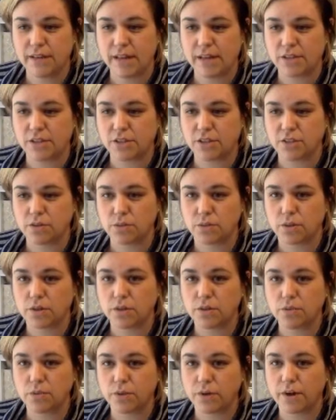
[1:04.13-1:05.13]
Vacations
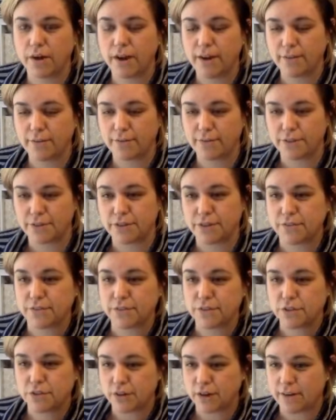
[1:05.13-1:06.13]
world, we're a full
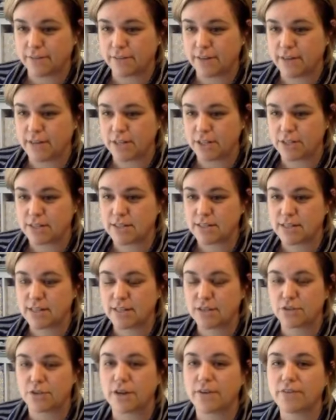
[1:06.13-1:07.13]
service travel
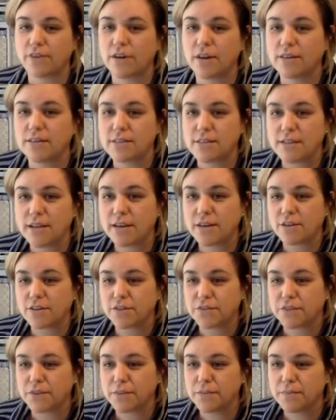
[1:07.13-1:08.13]
agency and travel
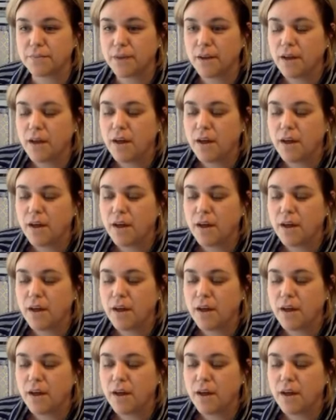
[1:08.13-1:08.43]
concierge firm.